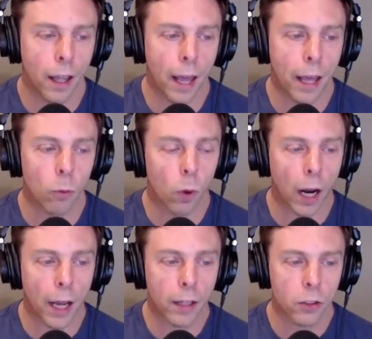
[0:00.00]
And what
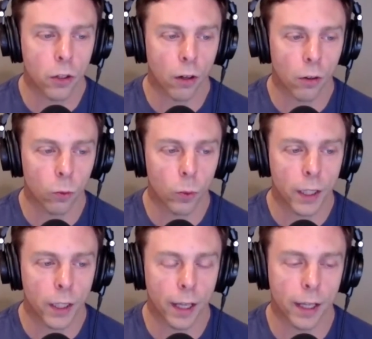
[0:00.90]
I struggled
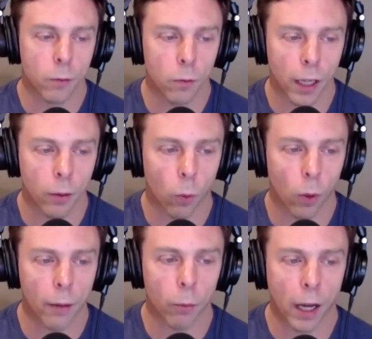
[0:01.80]
with and and what
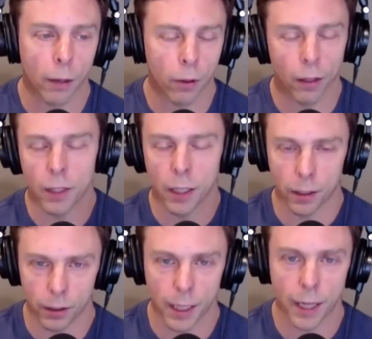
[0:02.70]
I, w- I would love to hear
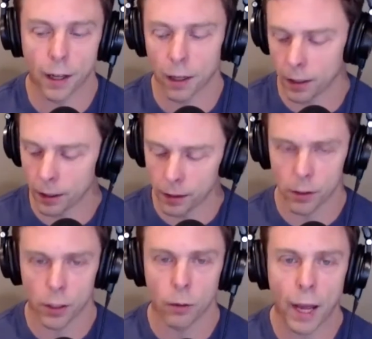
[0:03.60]
your take on it
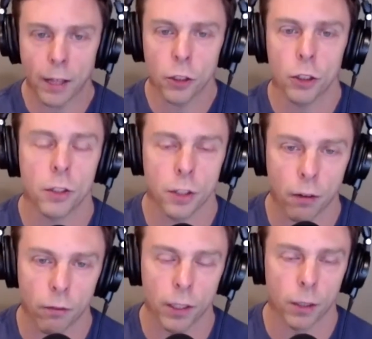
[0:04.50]
is, you know, as you're
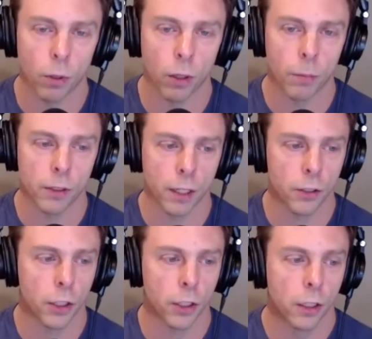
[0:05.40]
discovering your purpose, as
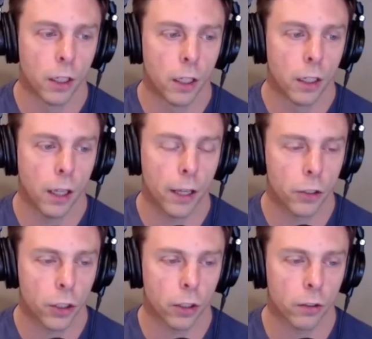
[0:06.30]
you're as
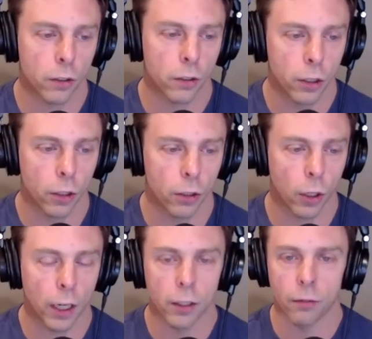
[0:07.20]
you're you're
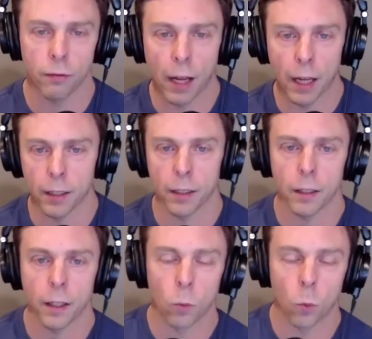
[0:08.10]
trying to find
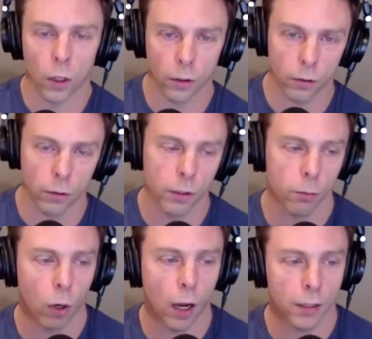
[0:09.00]
it and work through this
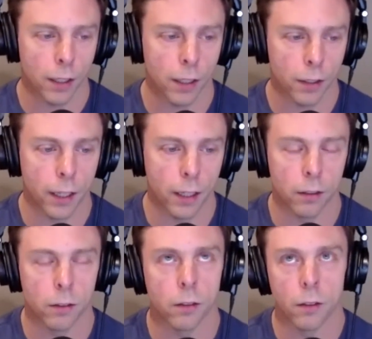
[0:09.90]
process,
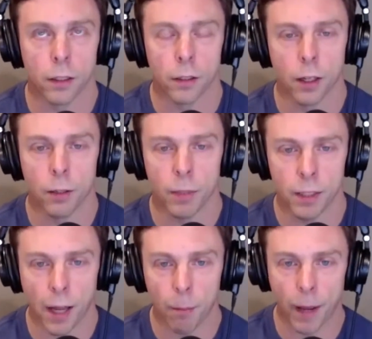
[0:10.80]
there's there's going to be
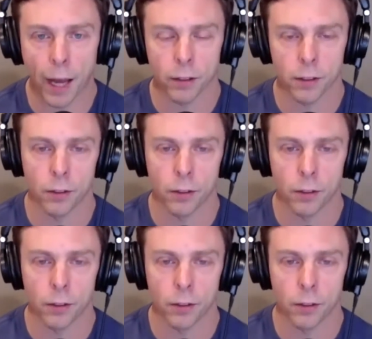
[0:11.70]
setbacks.